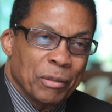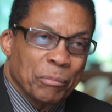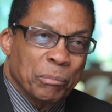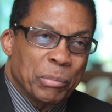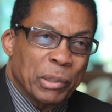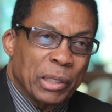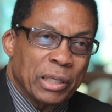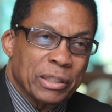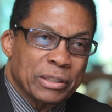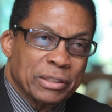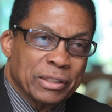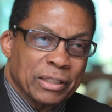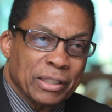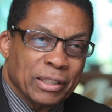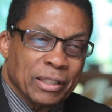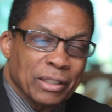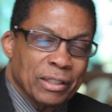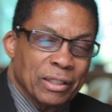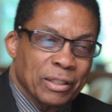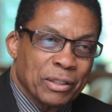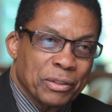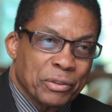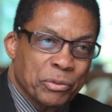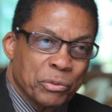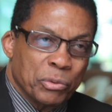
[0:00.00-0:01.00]
But
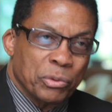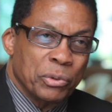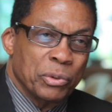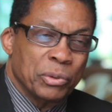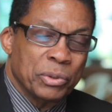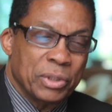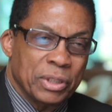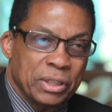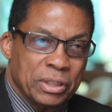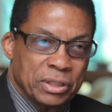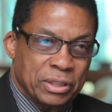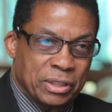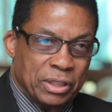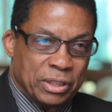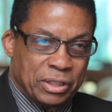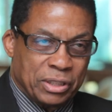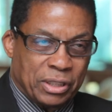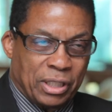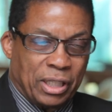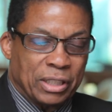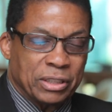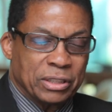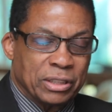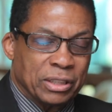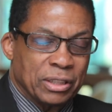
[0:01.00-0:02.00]
through these
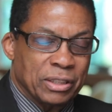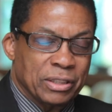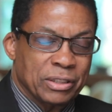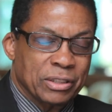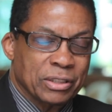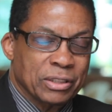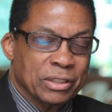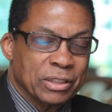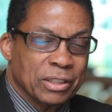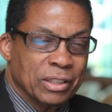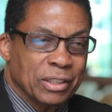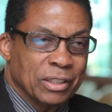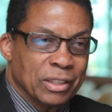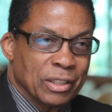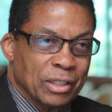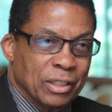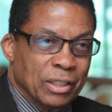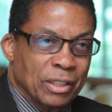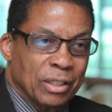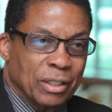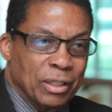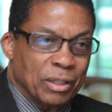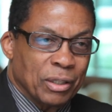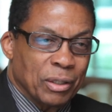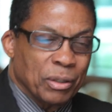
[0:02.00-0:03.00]
discussions,
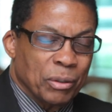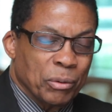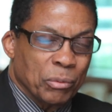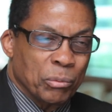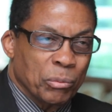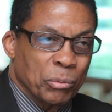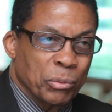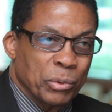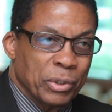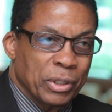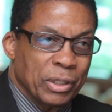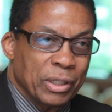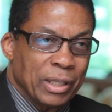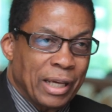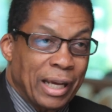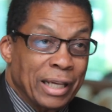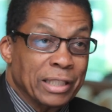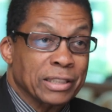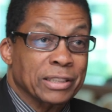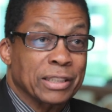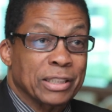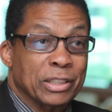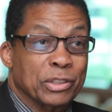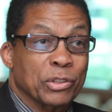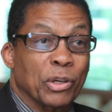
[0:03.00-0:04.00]
we
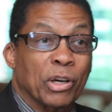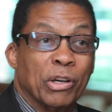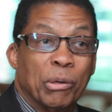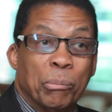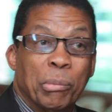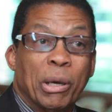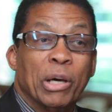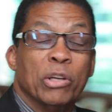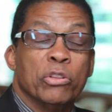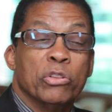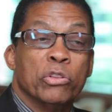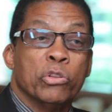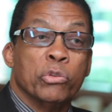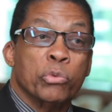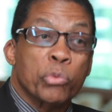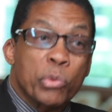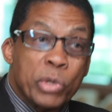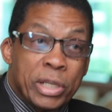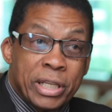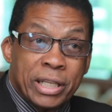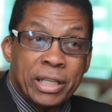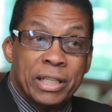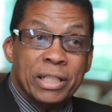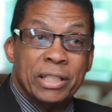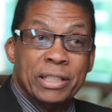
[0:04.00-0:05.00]
actually thought about
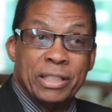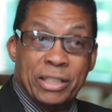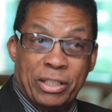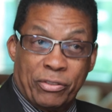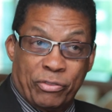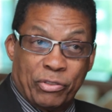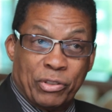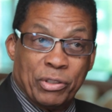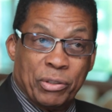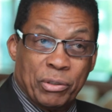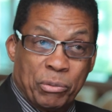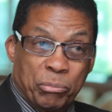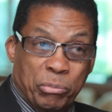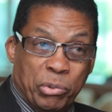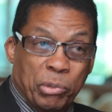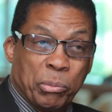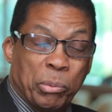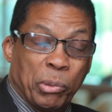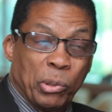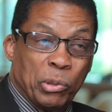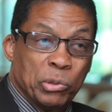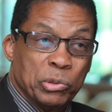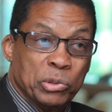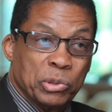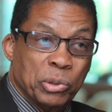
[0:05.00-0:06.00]
three different
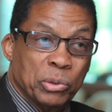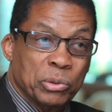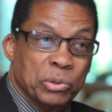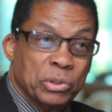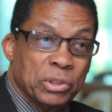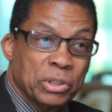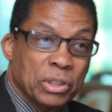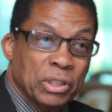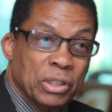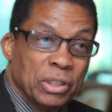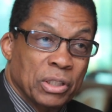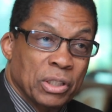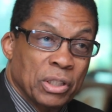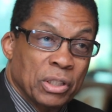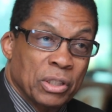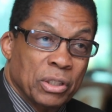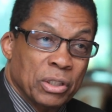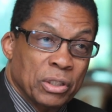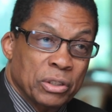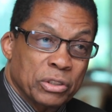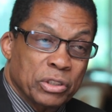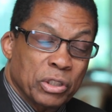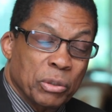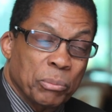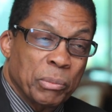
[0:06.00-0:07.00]
proposals
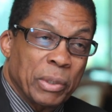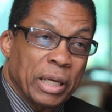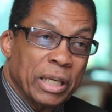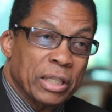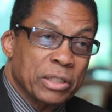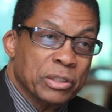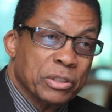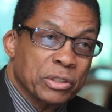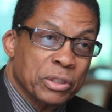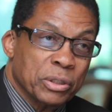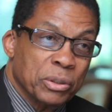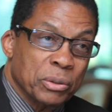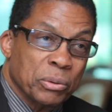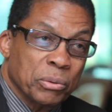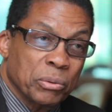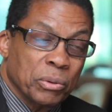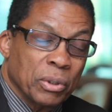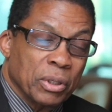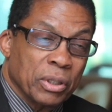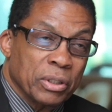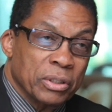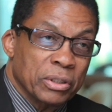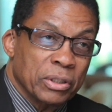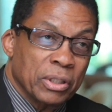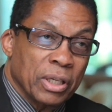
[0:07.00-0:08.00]
to make to
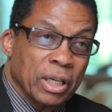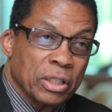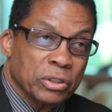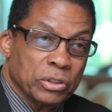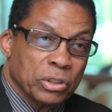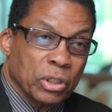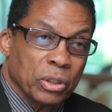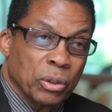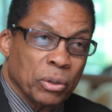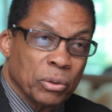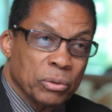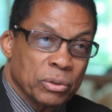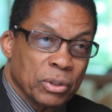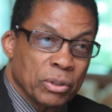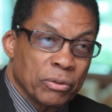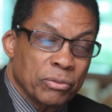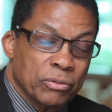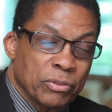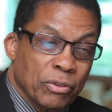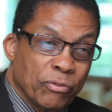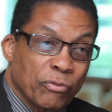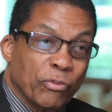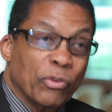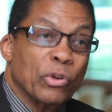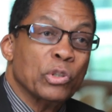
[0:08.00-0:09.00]
UNESCO.
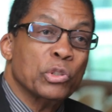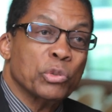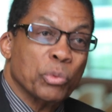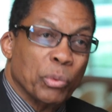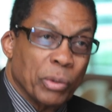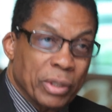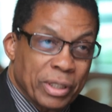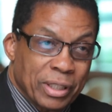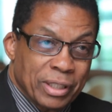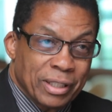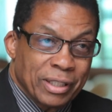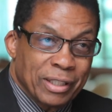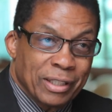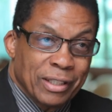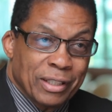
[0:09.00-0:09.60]
The first one